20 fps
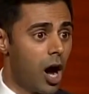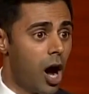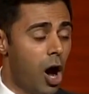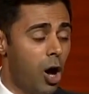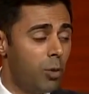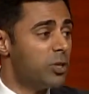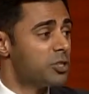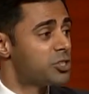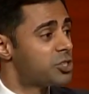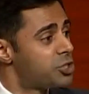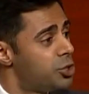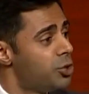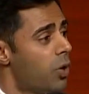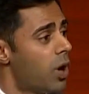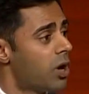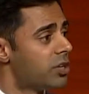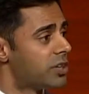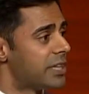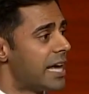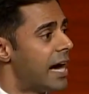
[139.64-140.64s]
almost
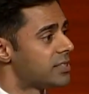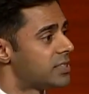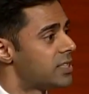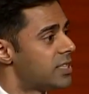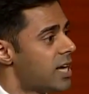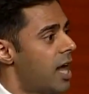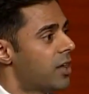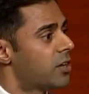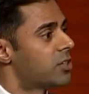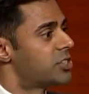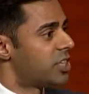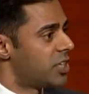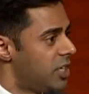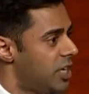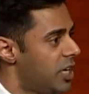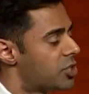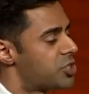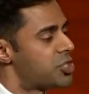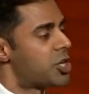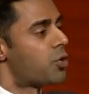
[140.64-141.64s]
$200,000 a
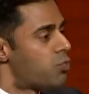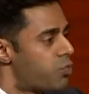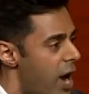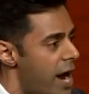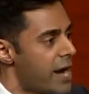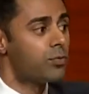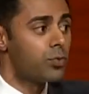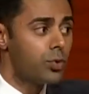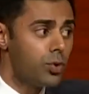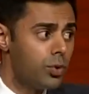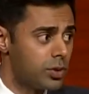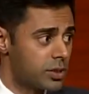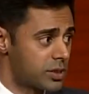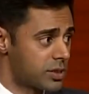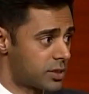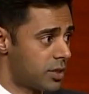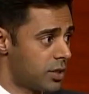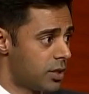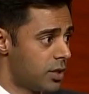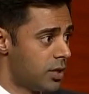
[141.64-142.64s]
year to write
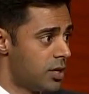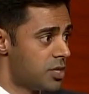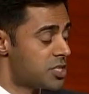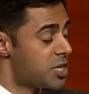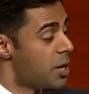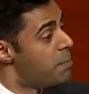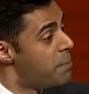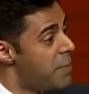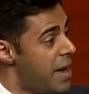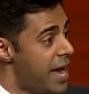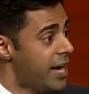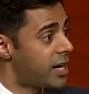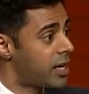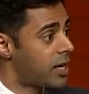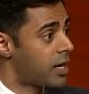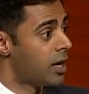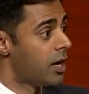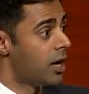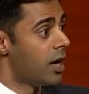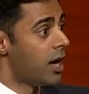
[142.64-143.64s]
rules to
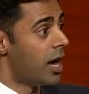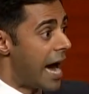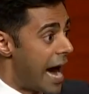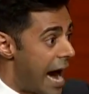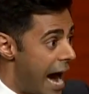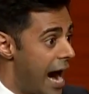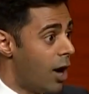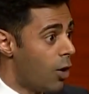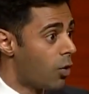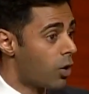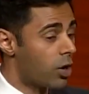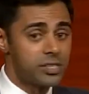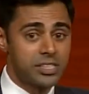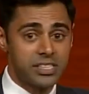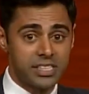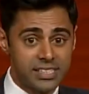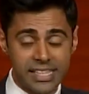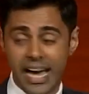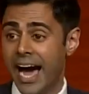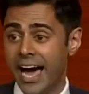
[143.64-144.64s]
make our
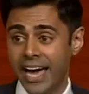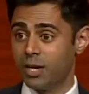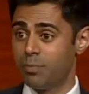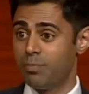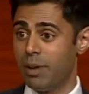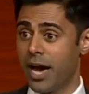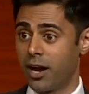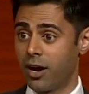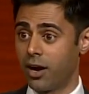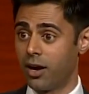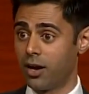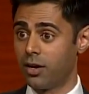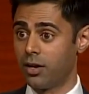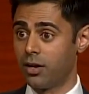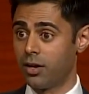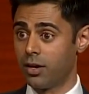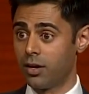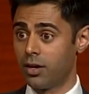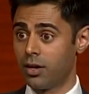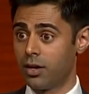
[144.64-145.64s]
society better.
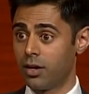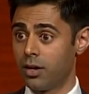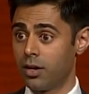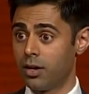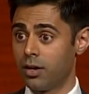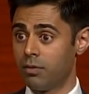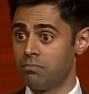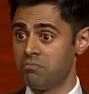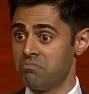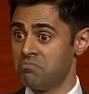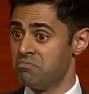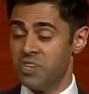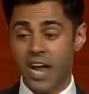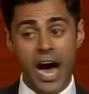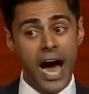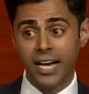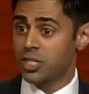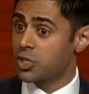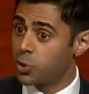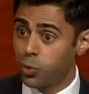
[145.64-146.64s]

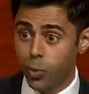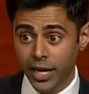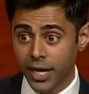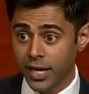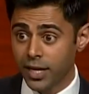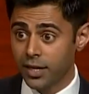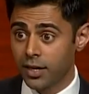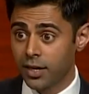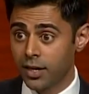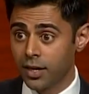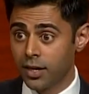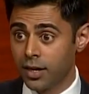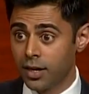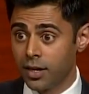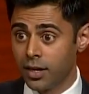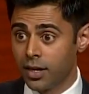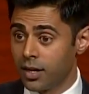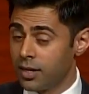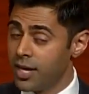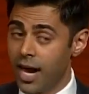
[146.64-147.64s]
Not tweet,
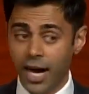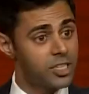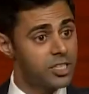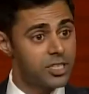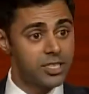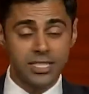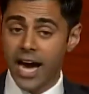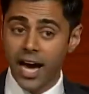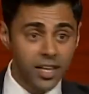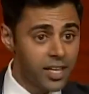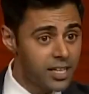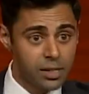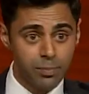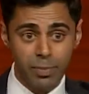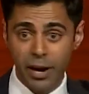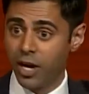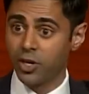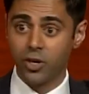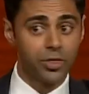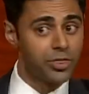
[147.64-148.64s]
not tell us
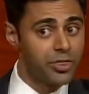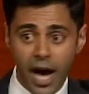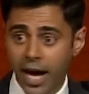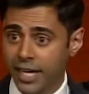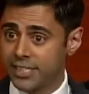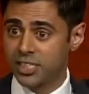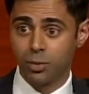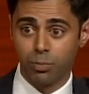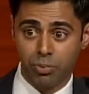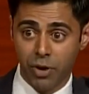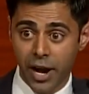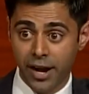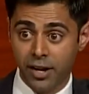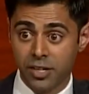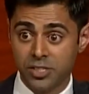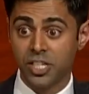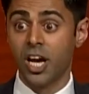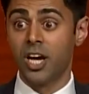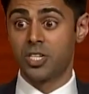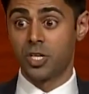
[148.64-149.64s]
about your thoughts and
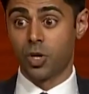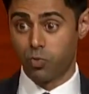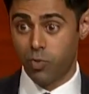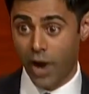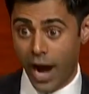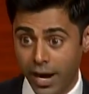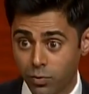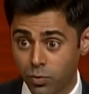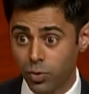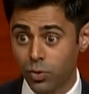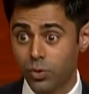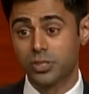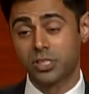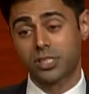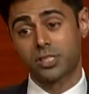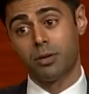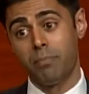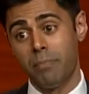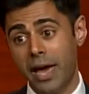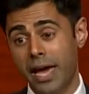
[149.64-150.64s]
prayers, to write rules
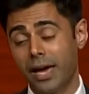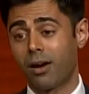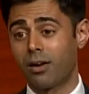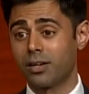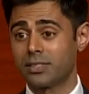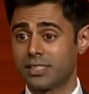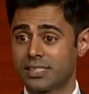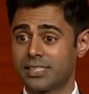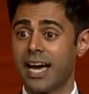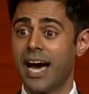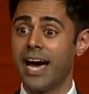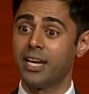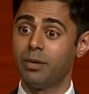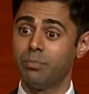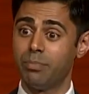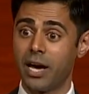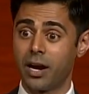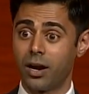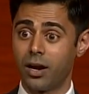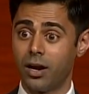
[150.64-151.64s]
to make our society
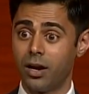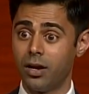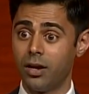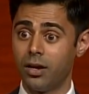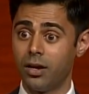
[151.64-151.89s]
better.